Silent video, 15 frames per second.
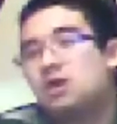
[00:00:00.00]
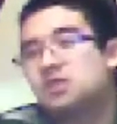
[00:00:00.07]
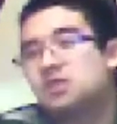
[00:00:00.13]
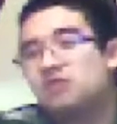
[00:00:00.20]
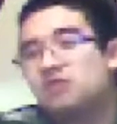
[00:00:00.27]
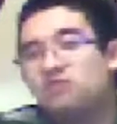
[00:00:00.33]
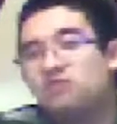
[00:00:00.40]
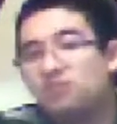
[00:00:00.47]

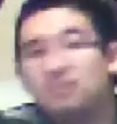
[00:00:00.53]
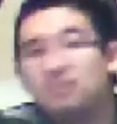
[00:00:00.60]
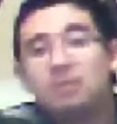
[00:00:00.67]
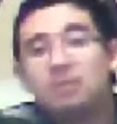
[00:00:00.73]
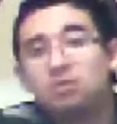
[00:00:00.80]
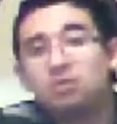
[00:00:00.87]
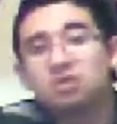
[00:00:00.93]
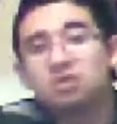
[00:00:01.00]
Because if
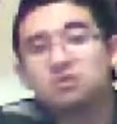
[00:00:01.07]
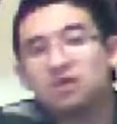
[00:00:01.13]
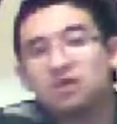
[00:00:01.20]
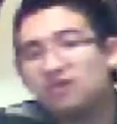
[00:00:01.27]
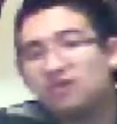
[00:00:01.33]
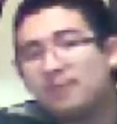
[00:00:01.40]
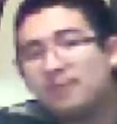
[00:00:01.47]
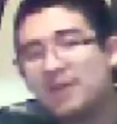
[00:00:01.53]
people just
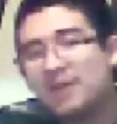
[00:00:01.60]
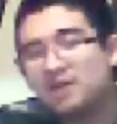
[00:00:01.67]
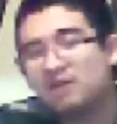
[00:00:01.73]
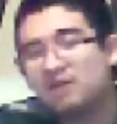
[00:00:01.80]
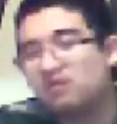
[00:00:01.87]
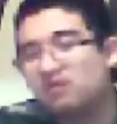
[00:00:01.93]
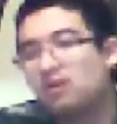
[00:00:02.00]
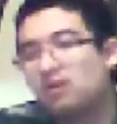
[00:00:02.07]
if they make
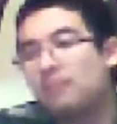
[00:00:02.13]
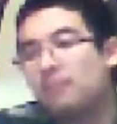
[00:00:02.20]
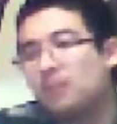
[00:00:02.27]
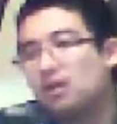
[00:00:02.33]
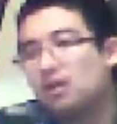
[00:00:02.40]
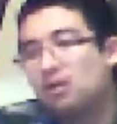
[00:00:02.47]
another